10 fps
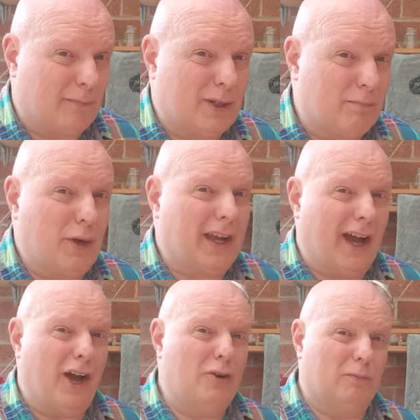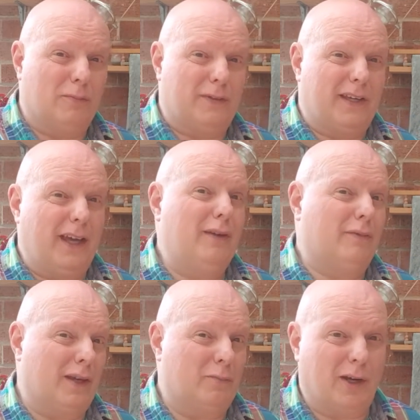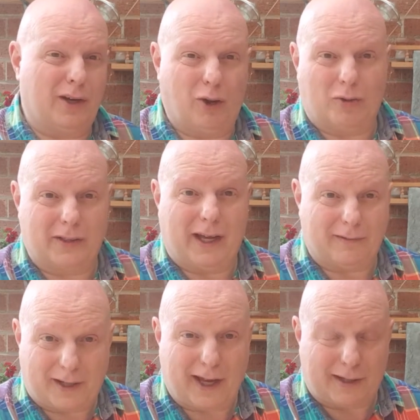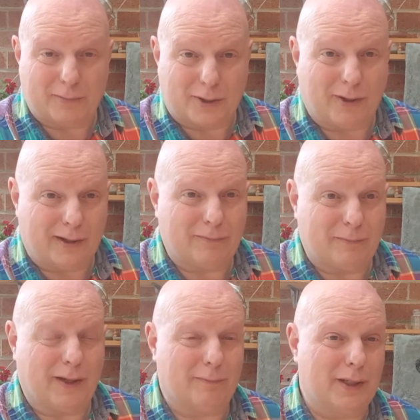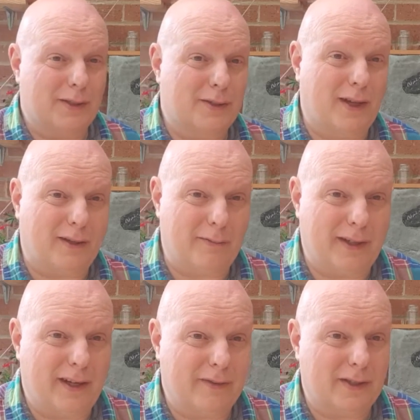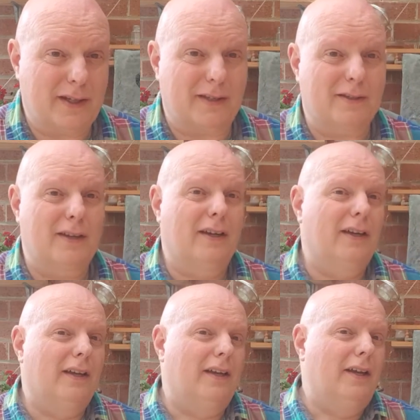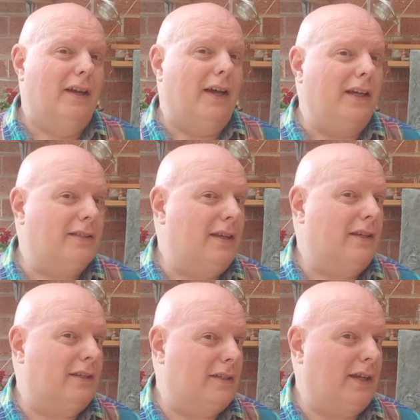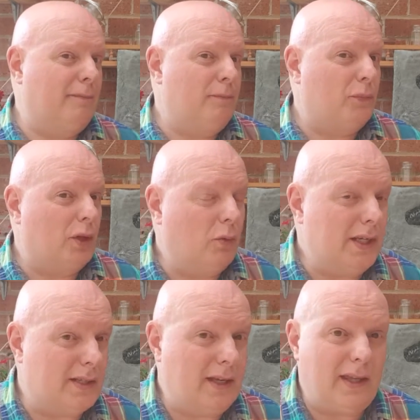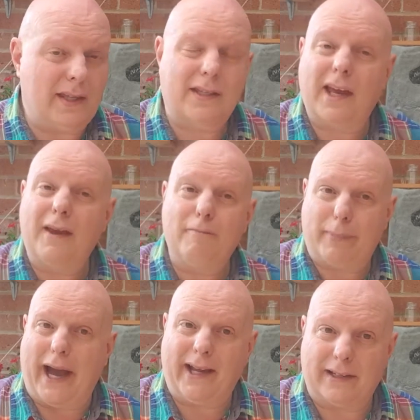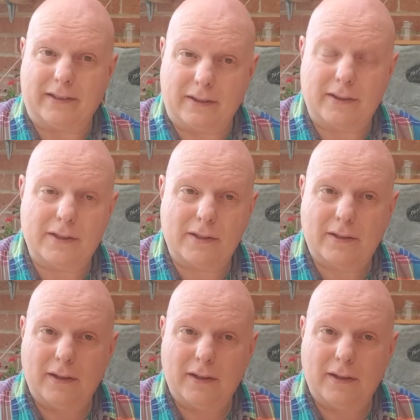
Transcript: to bring it home for the evening when lockdown came, so I've been stuck with it ever since, is that we see the same patterns